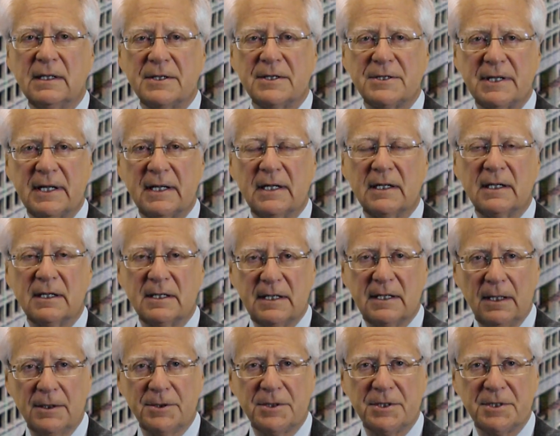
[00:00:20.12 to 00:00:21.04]
the Senate
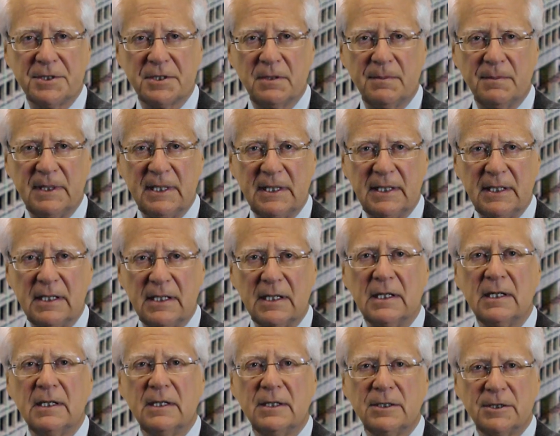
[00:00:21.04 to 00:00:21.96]
Intelligence Committee
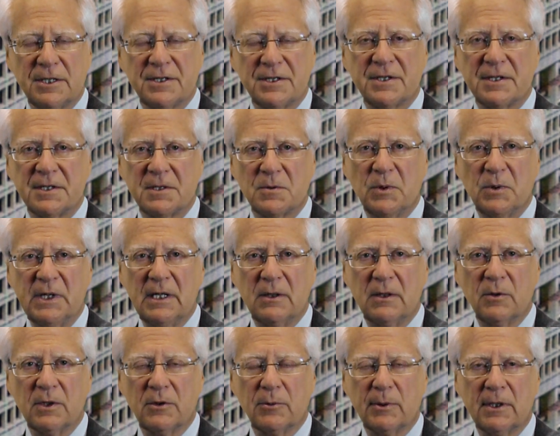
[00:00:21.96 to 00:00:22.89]
just this
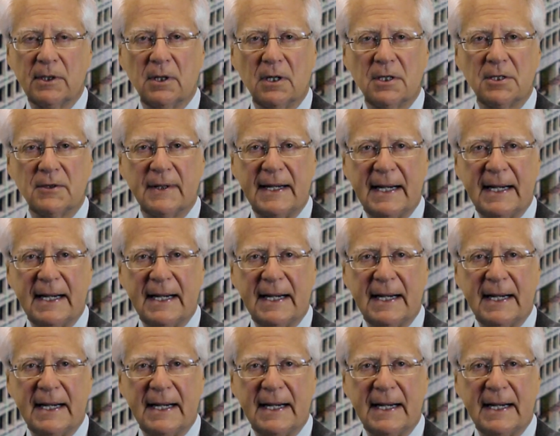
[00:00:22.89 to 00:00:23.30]
week with regard